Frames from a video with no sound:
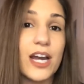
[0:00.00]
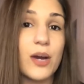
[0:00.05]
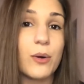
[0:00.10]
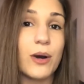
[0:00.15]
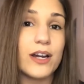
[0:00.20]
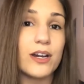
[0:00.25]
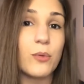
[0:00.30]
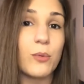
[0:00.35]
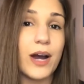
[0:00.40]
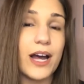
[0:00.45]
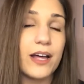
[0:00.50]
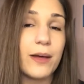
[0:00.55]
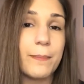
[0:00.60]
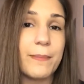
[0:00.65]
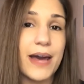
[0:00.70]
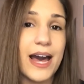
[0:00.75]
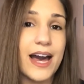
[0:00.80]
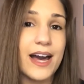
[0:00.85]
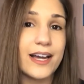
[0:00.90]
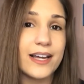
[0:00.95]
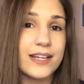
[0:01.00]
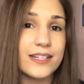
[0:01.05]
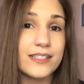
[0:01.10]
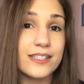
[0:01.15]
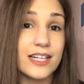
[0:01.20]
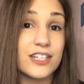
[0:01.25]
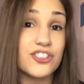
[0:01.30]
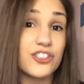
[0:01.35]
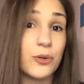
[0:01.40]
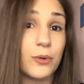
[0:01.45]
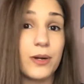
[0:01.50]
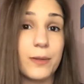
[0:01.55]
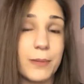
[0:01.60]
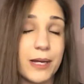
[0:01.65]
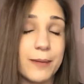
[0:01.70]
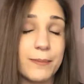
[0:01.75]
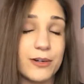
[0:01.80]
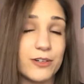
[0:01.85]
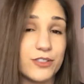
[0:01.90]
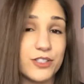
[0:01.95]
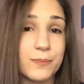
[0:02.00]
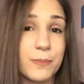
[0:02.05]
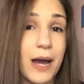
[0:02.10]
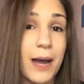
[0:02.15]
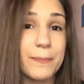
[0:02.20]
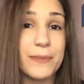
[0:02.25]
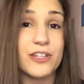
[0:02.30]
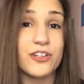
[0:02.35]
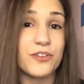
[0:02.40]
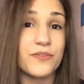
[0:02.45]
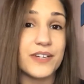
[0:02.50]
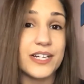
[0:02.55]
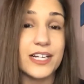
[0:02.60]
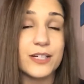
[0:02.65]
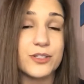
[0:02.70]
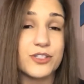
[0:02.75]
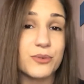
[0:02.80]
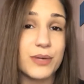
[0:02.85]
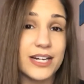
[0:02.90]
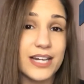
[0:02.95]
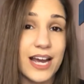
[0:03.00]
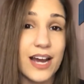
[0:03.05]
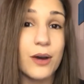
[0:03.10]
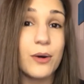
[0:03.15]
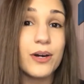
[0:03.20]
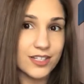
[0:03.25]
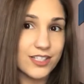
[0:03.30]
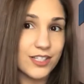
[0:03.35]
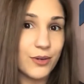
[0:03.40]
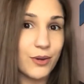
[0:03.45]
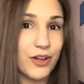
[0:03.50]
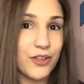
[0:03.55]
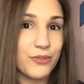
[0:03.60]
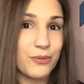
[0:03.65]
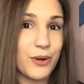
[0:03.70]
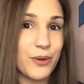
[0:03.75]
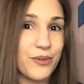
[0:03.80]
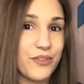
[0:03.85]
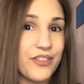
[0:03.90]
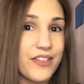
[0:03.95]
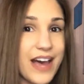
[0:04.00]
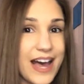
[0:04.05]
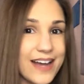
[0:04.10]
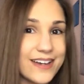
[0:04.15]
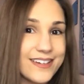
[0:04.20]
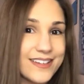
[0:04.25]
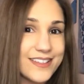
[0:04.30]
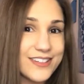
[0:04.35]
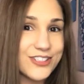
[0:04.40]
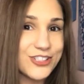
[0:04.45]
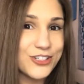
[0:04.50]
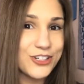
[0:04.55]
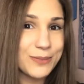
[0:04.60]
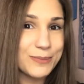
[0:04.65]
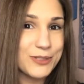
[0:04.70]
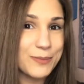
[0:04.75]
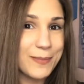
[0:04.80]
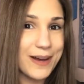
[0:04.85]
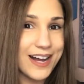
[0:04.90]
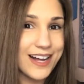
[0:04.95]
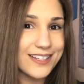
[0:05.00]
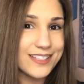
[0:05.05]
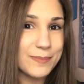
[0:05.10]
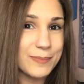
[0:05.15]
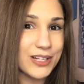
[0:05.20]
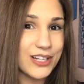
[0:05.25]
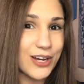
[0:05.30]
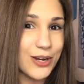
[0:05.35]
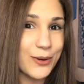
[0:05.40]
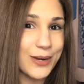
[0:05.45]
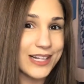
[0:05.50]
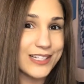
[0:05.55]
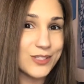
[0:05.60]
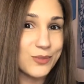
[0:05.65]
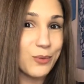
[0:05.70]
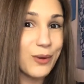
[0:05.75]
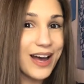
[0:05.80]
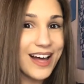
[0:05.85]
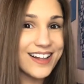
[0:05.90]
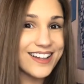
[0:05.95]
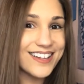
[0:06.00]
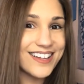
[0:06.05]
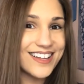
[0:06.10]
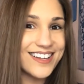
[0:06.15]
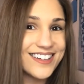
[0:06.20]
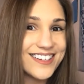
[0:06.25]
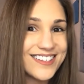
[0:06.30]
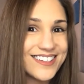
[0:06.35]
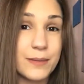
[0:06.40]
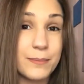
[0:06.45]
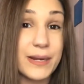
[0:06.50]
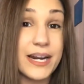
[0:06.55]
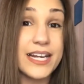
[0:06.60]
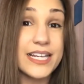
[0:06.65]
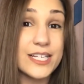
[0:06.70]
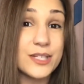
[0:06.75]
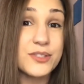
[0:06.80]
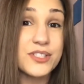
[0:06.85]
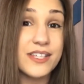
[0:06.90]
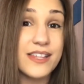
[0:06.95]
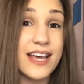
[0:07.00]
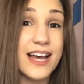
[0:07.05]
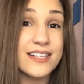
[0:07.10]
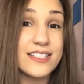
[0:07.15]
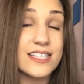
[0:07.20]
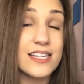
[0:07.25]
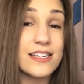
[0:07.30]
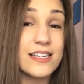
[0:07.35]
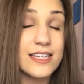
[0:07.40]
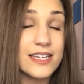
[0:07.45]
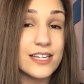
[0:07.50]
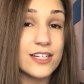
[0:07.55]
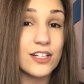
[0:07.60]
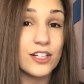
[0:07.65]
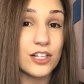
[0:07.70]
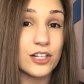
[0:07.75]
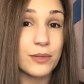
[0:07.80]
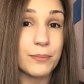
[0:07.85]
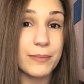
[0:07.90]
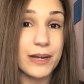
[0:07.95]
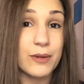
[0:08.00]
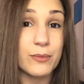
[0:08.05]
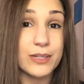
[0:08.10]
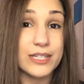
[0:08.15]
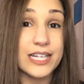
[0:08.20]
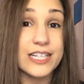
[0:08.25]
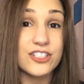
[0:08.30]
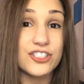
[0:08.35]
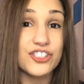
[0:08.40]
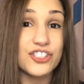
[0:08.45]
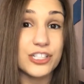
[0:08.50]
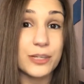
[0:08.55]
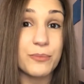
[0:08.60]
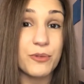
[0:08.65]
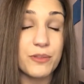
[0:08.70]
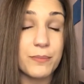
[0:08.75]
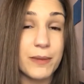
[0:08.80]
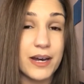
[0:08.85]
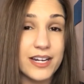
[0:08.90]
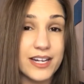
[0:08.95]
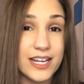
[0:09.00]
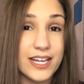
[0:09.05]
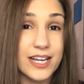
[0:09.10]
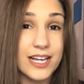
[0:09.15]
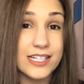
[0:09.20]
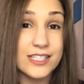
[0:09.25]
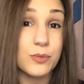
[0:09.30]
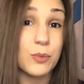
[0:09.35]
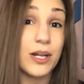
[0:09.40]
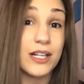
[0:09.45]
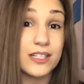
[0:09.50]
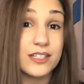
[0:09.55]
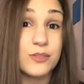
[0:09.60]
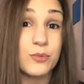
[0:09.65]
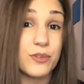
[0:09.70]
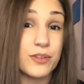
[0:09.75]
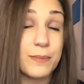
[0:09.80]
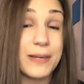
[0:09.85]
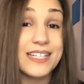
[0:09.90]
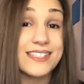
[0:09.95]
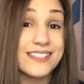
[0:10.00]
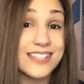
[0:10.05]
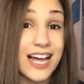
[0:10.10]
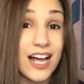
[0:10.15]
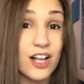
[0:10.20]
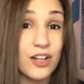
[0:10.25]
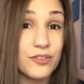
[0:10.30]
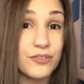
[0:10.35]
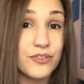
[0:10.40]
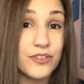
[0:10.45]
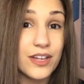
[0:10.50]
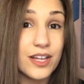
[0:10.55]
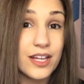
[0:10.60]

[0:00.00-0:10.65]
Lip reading: on a while back. It's actually one of my most popular videos right now, so I'll throw that into the description box below as well. But I used that to heal my relationship with money as well as with myself.